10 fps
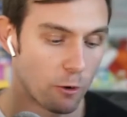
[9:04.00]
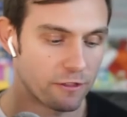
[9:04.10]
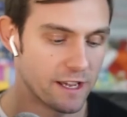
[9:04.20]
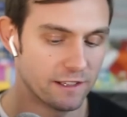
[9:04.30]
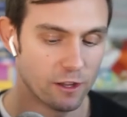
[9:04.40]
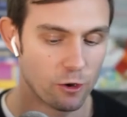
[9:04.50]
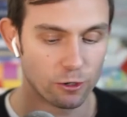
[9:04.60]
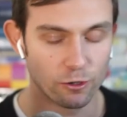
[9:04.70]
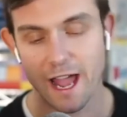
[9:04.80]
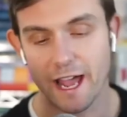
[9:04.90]
in
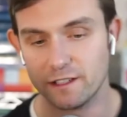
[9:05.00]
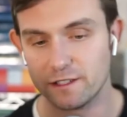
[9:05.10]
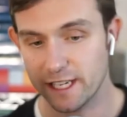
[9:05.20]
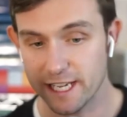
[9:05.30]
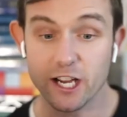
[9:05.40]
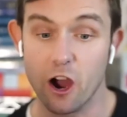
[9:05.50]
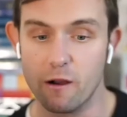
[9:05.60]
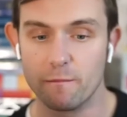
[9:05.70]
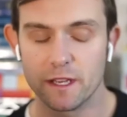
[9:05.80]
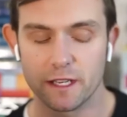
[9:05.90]
local and ecom.